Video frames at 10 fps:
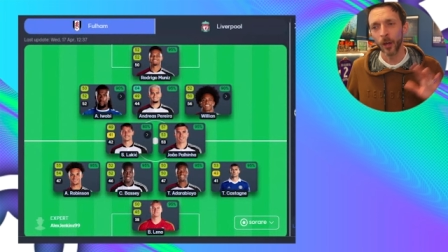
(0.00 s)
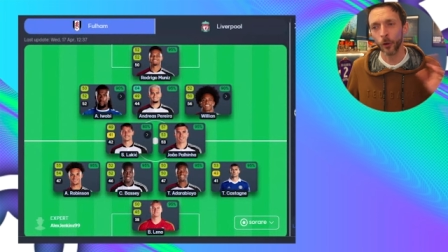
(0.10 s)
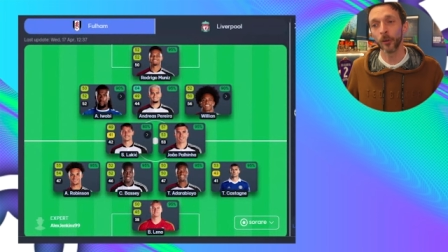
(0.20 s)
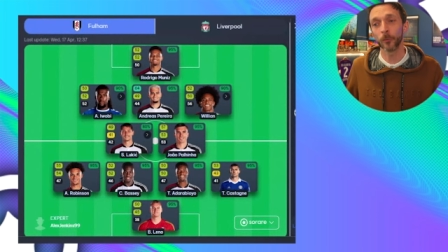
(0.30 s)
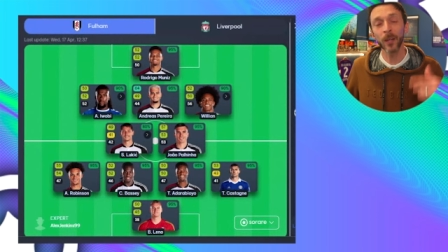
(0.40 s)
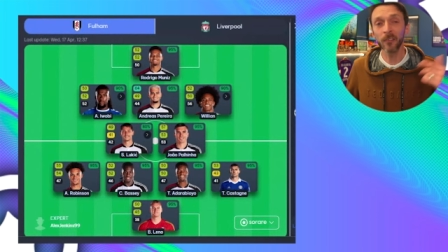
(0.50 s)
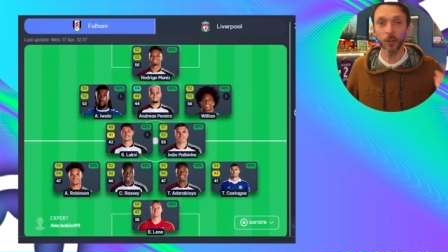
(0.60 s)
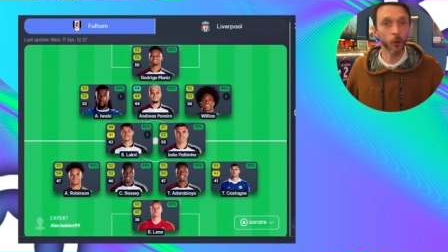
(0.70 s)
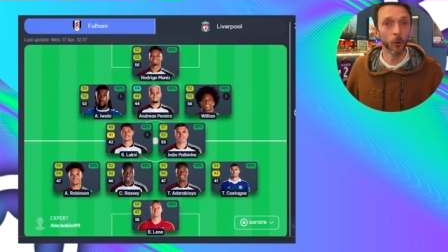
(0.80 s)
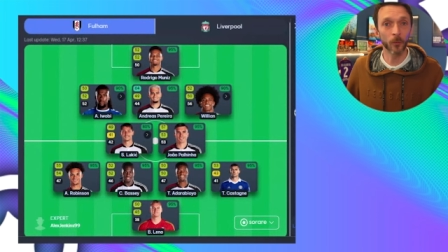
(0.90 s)
who has been,
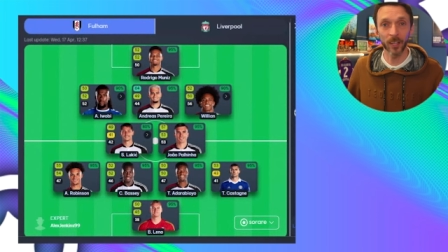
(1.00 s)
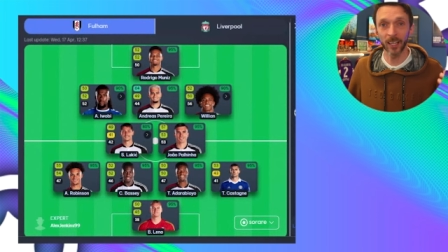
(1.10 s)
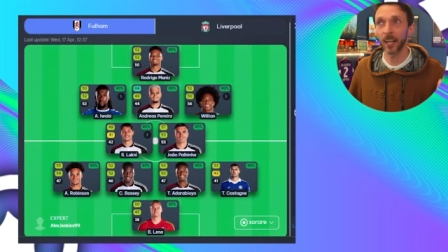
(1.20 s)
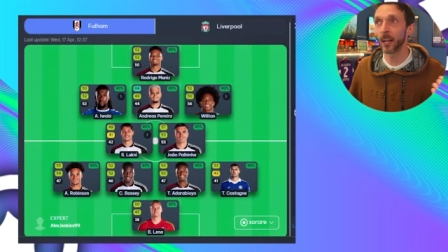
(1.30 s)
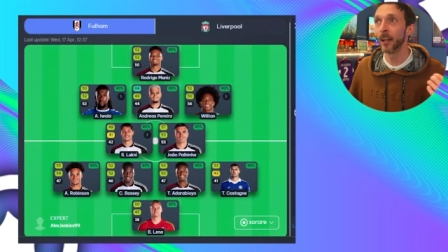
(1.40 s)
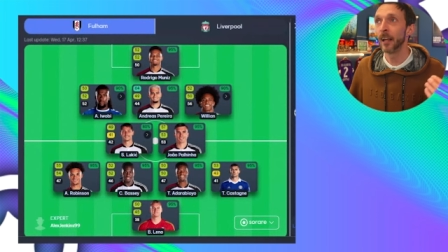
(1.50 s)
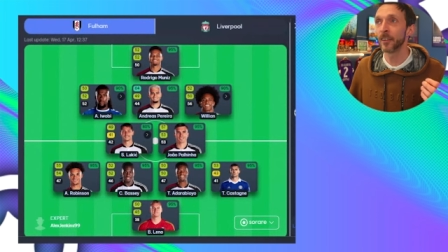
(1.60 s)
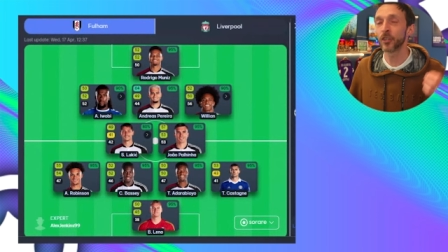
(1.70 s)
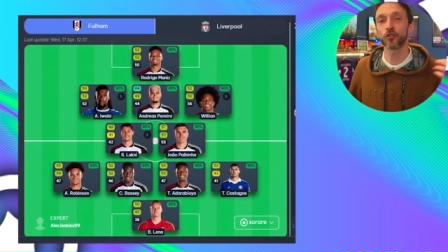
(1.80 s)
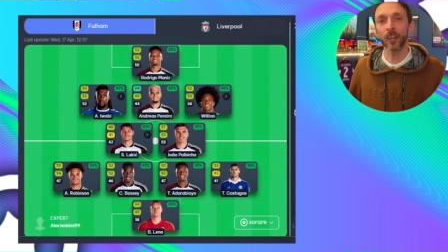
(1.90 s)
you know, the kind of
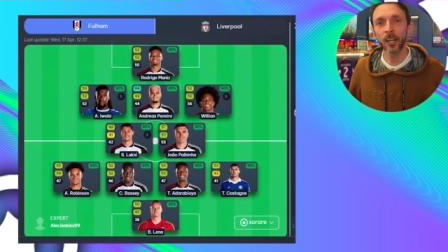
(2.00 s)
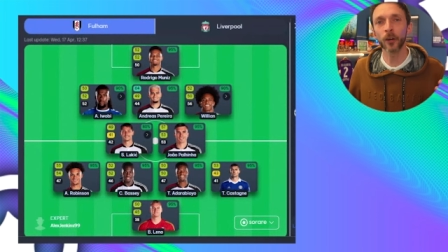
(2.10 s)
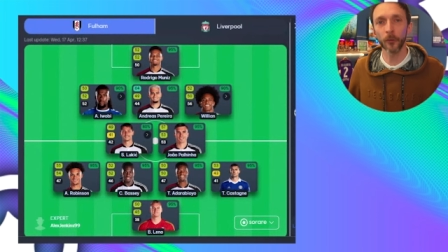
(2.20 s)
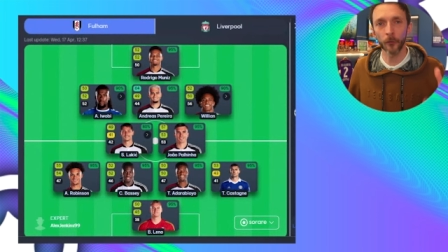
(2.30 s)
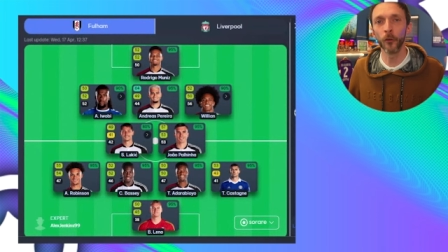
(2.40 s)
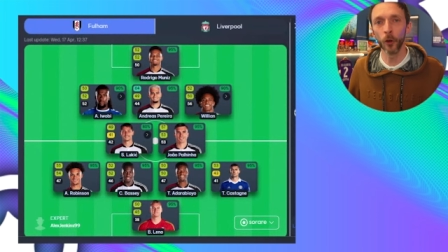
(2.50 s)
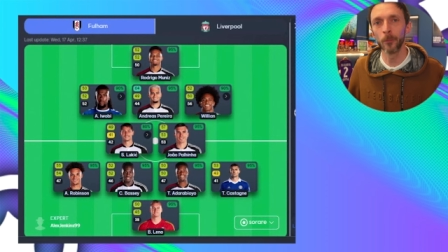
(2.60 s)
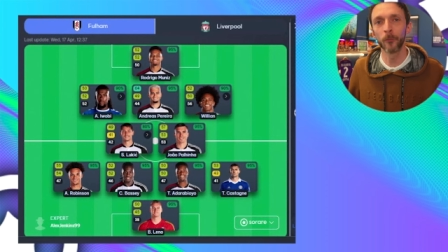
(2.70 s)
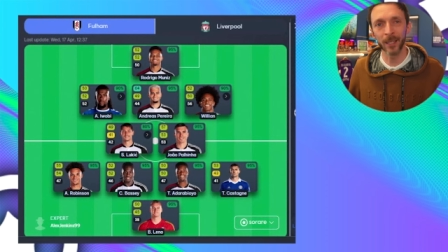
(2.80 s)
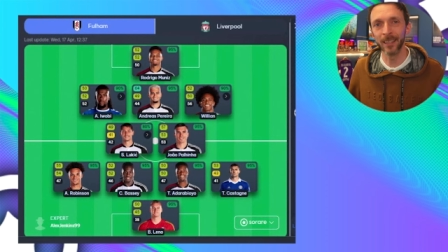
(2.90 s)
the striker that
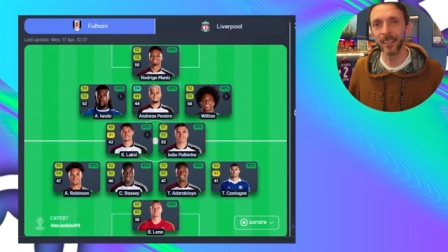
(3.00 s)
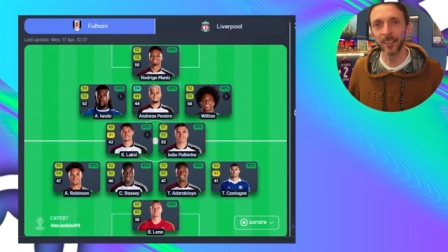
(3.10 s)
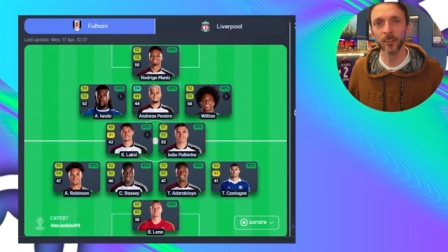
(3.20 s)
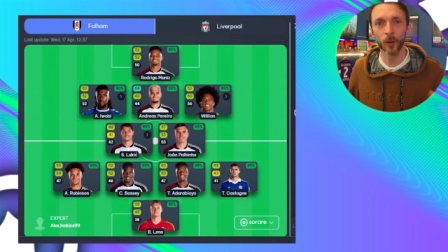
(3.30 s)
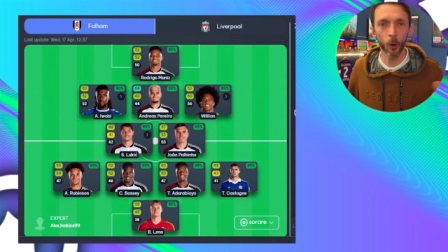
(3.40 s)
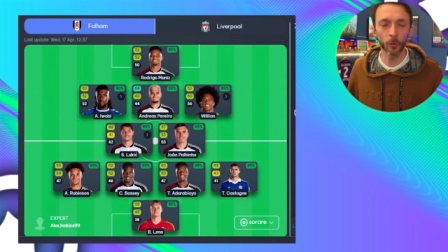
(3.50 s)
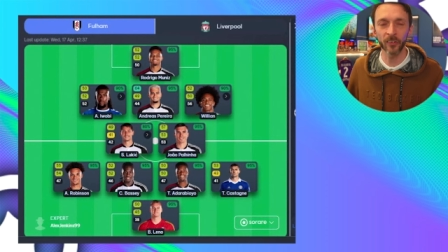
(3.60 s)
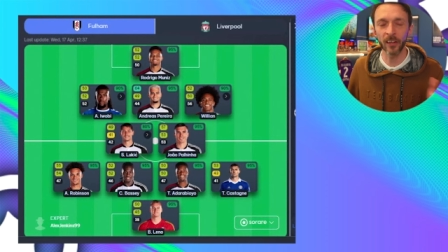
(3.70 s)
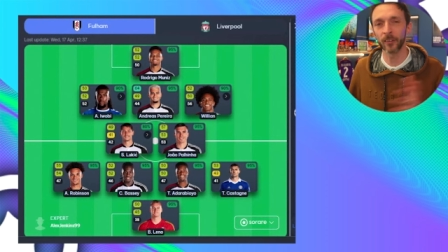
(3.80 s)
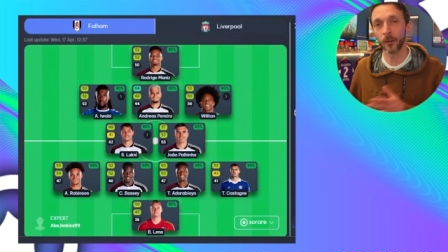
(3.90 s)
Fulham have been needing all
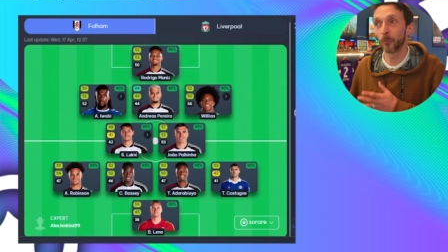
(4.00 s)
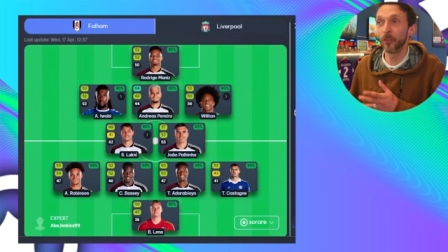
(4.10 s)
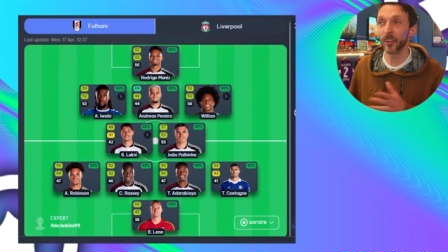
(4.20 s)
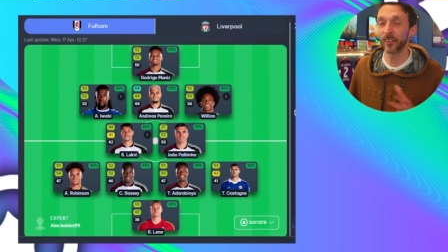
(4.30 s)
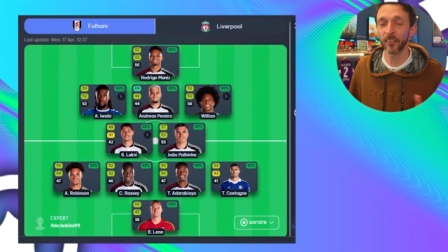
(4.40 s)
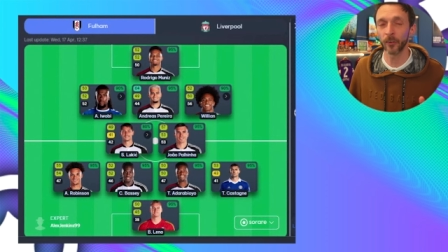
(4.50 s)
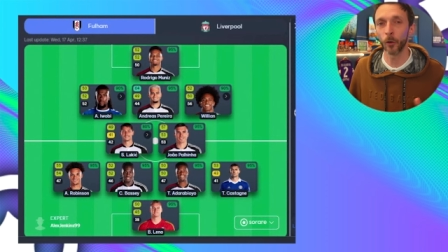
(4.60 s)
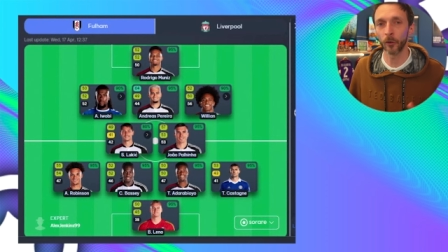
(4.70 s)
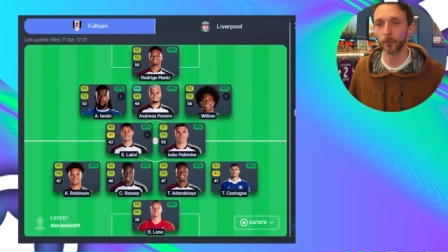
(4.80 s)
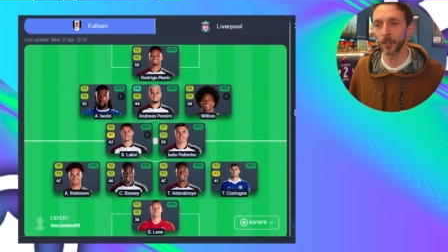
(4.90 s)
season, or really since they
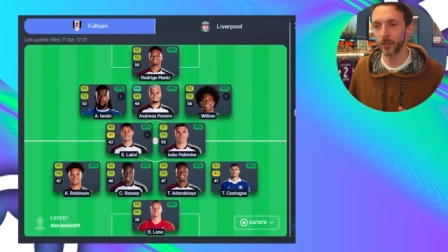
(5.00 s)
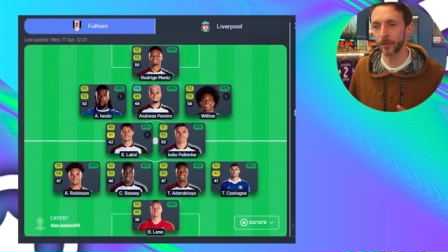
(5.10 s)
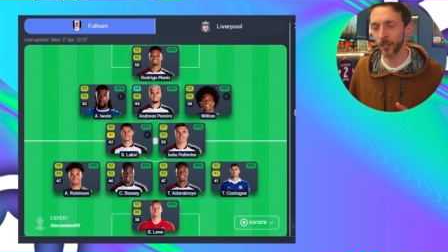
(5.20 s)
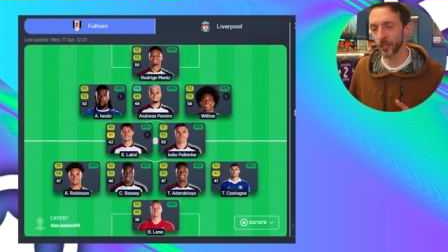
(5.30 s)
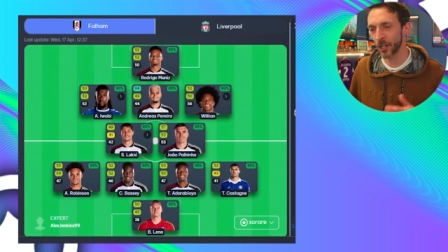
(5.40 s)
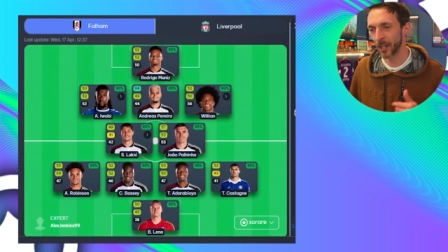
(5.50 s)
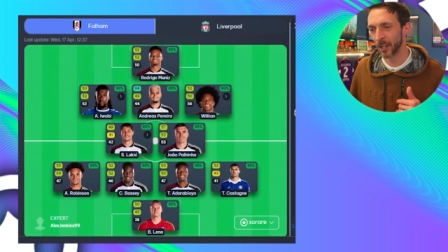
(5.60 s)
lost Mitrovic.